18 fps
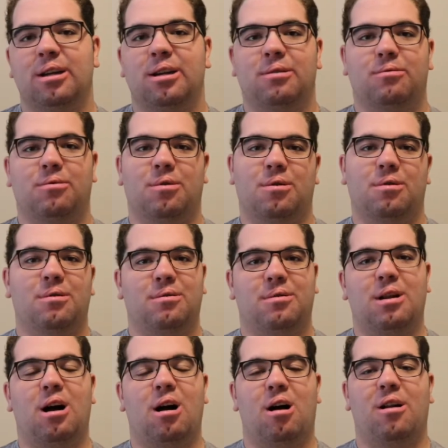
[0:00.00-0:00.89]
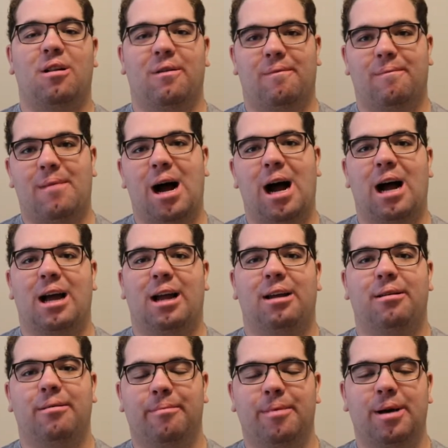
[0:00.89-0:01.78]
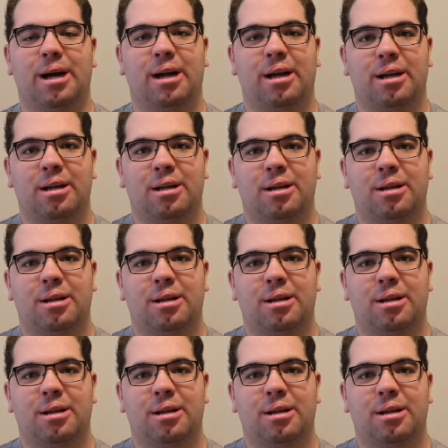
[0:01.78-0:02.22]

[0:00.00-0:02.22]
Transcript: well, not all of my, but